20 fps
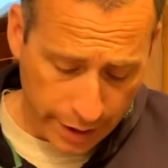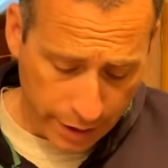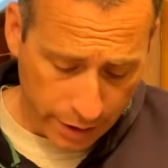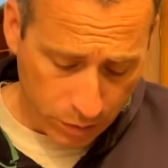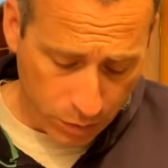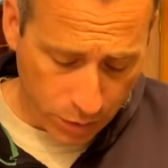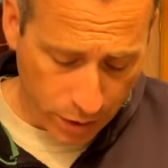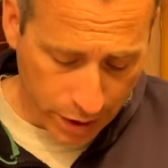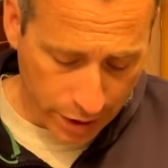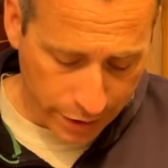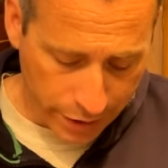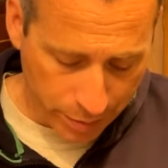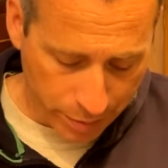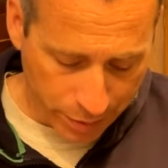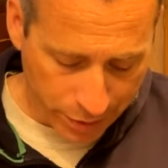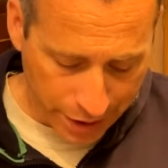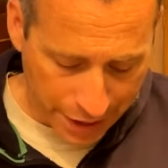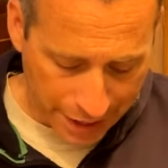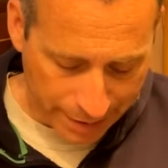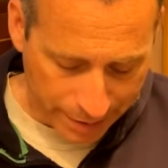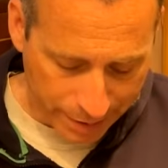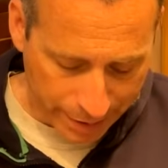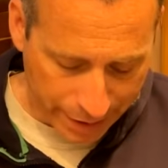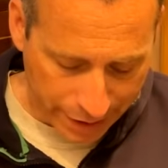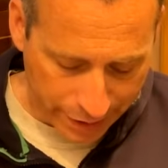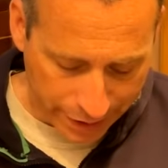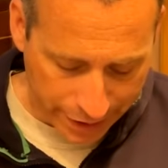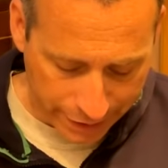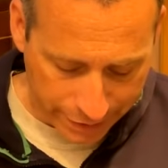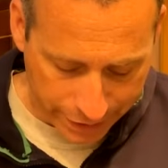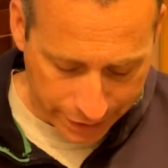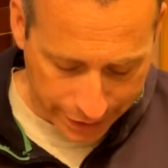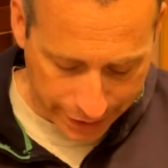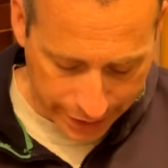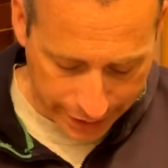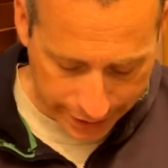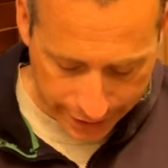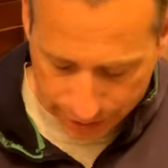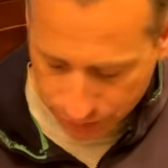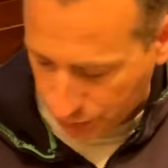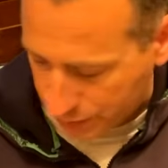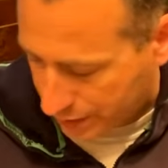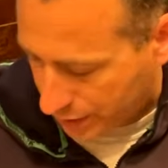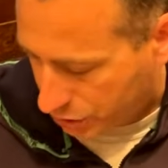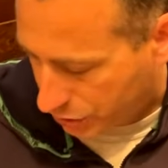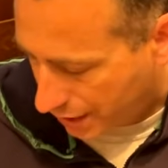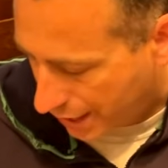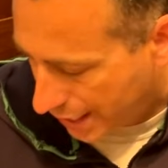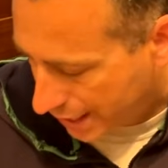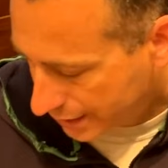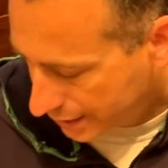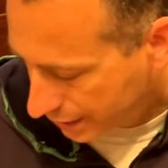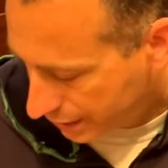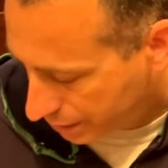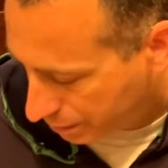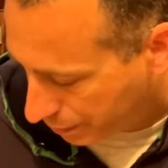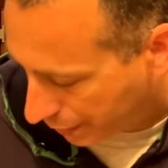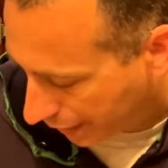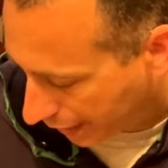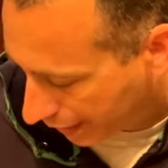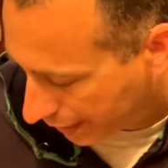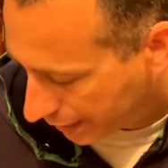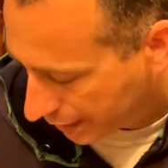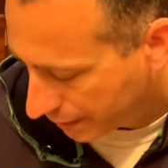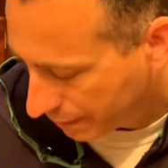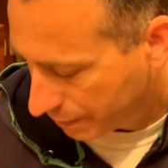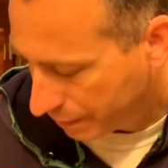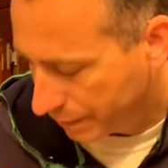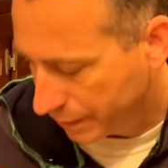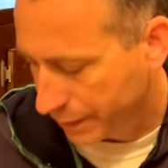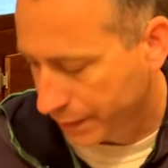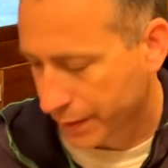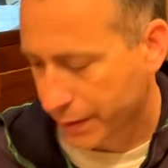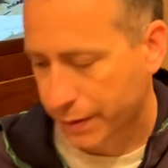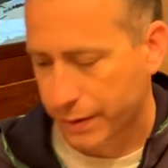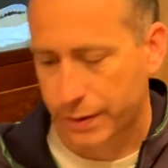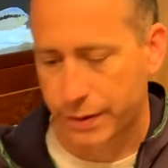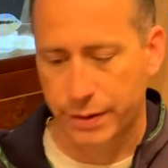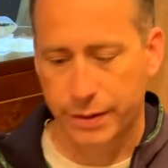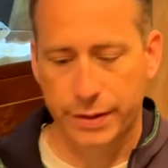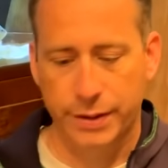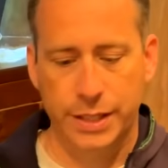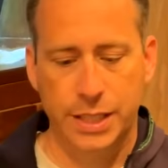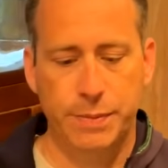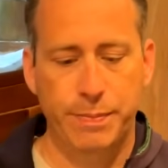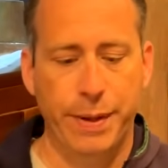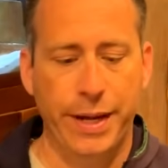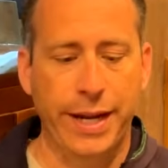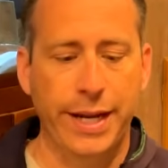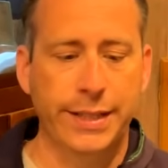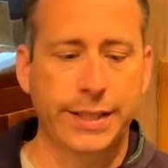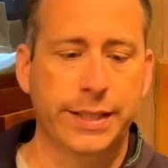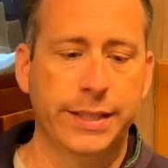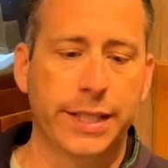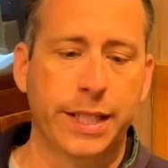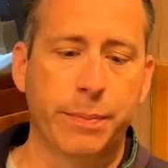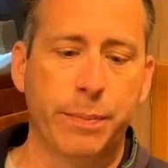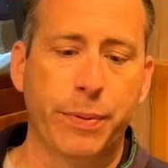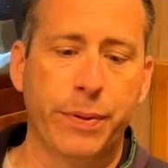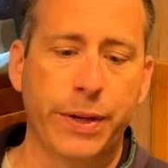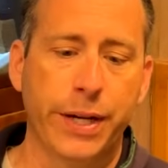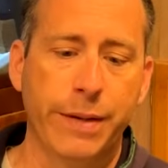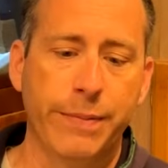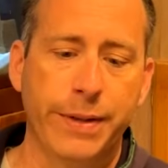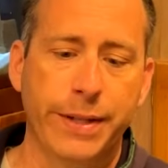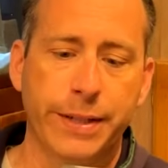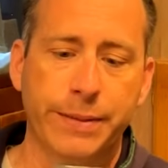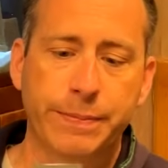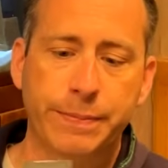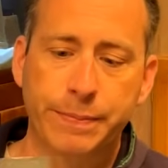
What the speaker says: One other problem, however, is with the Traxxas Bandit, space is at a premium